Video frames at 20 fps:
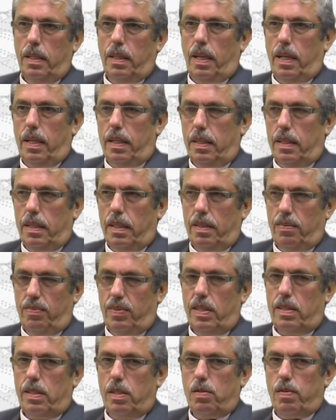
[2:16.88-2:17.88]
And
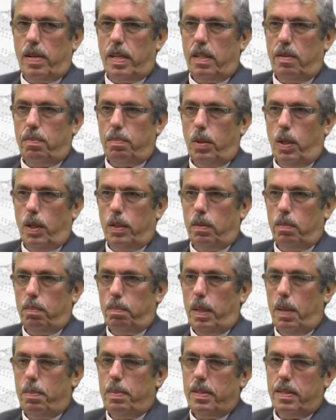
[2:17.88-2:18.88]
this is very important.
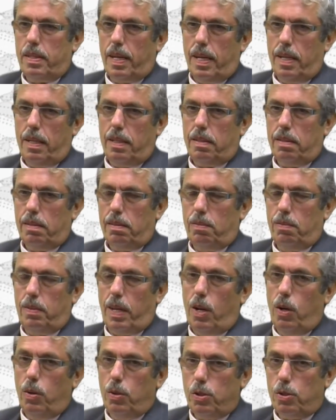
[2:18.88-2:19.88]
People think
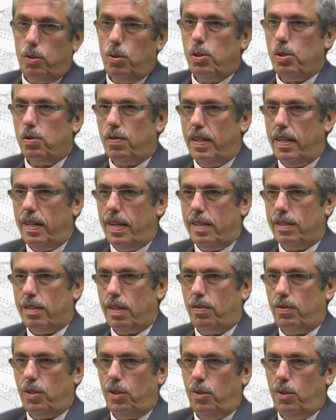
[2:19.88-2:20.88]
they lose 2-3 years
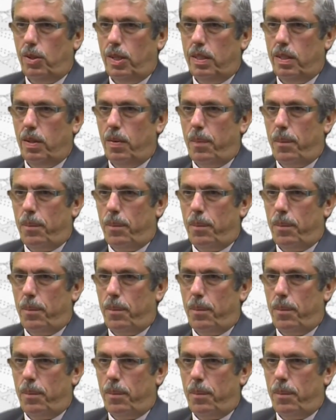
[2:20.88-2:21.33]
if they do it,